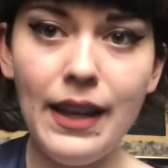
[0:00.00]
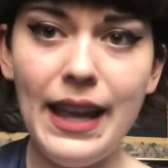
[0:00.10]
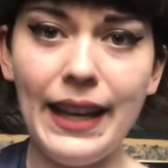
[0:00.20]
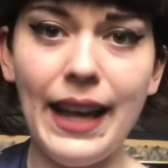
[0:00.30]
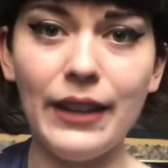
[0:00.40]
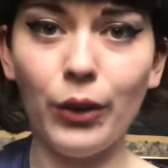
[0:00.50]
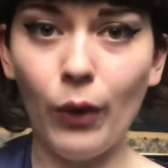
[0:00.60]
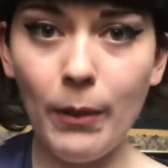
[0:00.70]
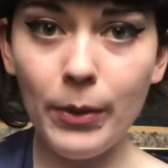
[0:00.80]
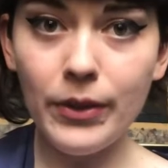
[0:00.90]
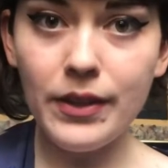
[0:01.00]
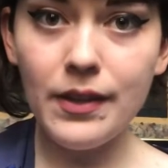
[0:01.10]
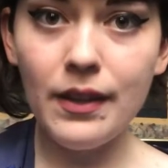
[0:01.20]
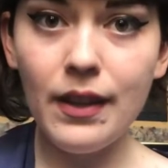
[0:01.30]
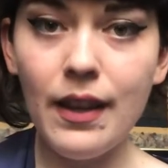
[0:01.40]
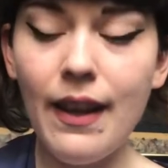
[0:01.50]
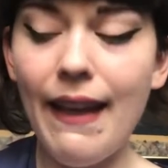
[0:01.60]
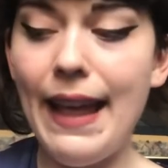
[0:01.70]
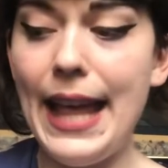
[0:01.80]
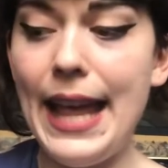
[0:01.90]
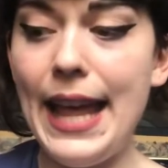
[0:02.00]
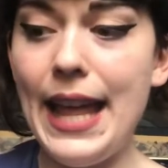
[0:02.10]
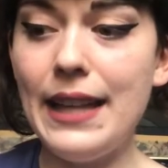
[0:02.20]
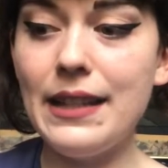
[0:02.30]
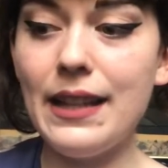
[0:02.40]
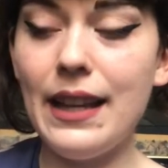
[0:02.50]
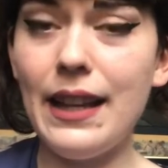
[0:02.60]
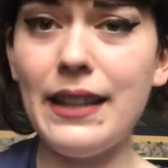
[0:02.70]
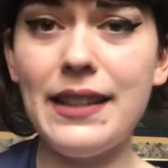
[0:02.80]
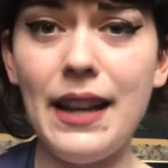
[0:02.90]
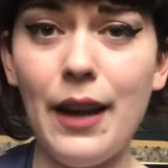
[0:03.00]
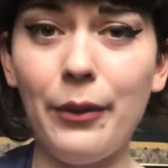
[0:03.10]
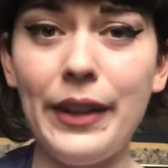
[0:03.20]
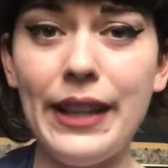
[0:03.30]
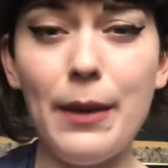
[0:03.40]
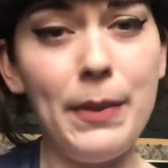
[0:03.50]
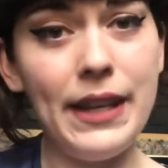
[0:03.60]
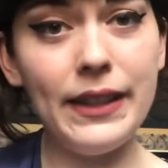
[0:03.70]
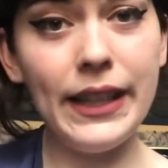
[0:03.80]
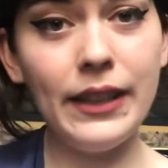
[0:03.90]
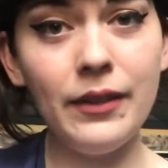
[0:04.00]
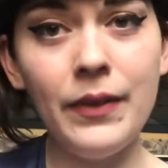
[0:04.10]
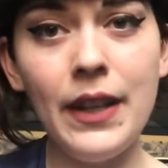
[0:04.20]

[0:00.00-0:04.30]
it kind of crumbles and it's not really appealing.